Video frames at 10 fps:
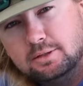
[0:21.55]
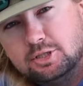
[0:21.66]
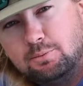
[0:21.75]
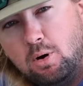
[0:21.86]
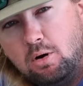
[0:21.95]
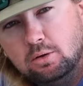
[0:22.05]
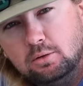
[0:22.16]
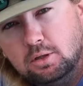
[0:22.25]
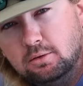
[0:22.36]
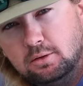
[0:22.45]
a small
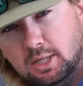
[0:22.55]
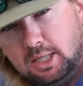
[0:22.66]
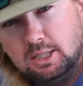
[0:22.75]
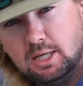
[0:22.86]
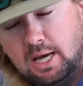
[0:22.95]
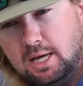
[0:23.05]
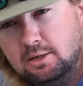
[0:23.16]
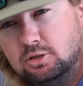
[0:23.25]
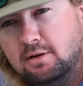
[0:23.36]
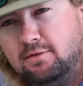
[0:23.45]
little local lake
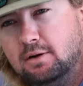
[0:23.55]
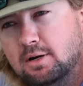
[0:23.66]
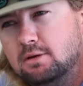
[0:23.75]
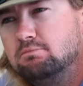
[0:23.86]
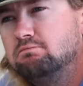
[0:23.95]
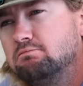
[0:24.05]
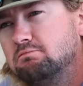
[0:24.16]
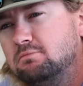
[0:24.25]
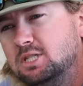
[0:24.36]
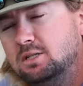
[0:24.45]
and try to figure out
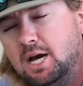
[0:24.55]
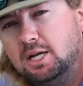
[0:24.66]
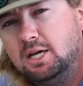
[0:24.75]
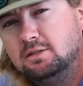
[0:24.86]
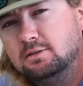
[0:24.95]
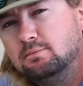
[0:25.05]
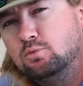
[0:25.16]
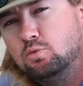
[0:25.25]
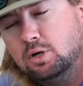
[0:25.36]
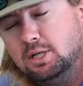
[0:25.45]
how to catch
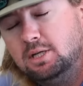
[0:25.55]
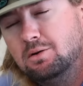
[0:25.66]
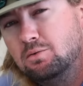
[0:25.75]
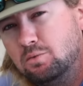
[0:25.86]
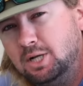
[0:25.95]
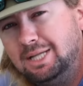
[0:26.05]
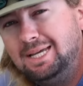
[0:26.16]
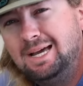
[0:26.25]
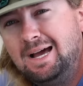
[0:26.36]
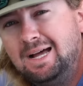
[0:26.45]
some really,
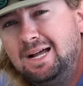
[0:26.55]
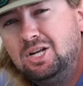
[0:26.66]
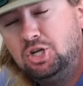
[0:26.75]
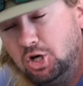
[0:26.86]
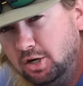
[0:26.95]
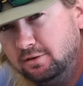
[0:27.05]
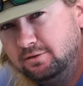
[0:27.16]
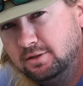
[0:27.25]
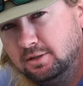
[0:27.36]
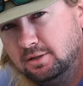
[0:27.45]
really
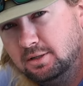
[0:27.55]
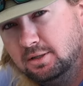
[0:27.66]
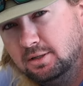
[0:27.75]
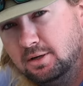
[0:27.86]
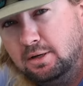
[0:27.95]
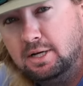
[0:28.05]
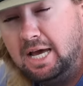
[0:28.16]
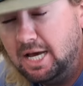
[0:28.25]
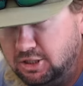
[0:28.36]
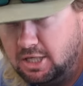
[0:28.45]

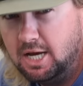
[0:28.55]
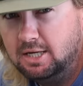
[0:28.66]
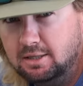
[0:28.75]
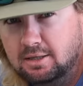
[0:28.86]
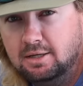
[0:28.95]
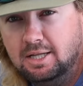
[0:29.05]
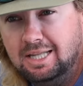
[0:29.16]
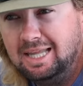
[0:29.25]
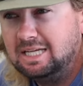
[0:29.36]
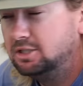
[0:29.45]
tough, educated
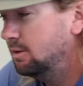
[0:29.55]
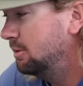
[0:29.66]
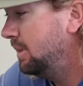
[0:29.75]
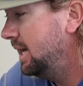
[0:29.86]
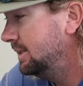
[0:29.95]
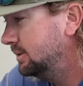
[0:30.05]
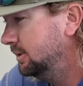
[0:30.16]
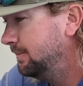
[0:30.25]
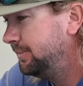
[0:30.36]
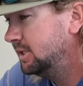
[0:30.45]
late summer bass.
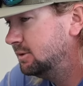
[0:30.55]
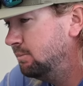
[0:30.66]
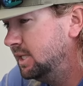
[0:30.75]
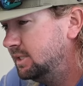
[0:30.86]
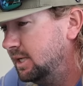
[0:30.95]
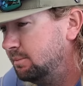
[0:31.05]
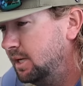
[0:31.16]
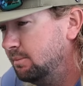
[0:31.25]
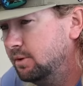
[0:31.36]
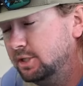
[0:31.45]
So it's
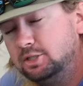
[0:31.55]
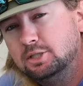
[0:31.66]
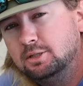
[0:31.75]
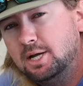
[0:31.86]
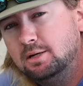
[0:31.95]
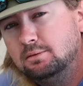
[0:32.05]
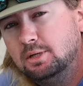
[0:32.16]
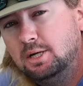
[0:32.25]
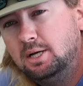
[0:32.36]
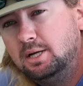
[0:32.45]
mid-September-ish now,
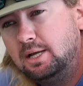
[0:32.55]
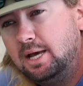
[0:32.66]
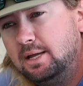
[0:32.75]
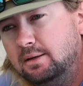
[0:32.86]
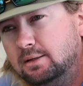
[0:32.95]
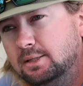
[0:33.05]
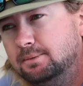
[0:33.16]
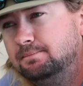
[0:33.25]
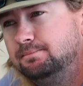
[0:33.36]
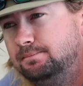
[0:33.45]
and
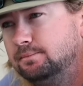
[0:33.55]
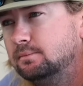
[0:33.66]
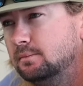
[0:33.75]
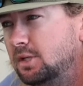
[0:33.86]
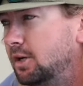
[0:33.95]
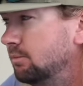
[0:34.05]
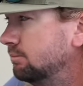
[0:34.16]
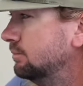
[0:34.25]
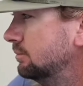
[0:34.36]
you know,